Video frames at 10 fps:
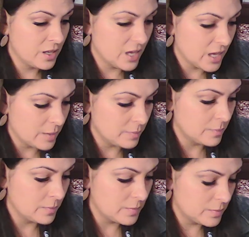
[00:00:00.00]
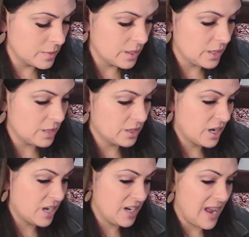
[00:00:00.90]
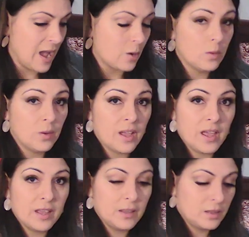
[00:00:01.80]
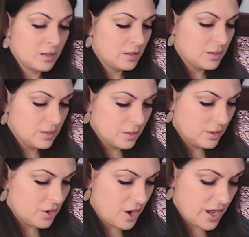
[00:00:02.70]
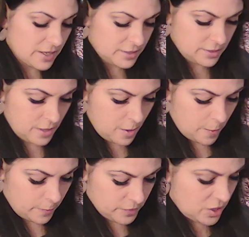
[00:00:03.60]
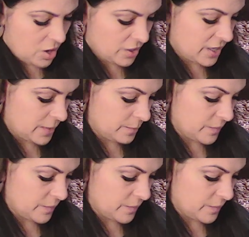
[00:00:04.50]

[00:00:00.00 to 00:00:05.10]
Cut it out, okay? All right, so talking.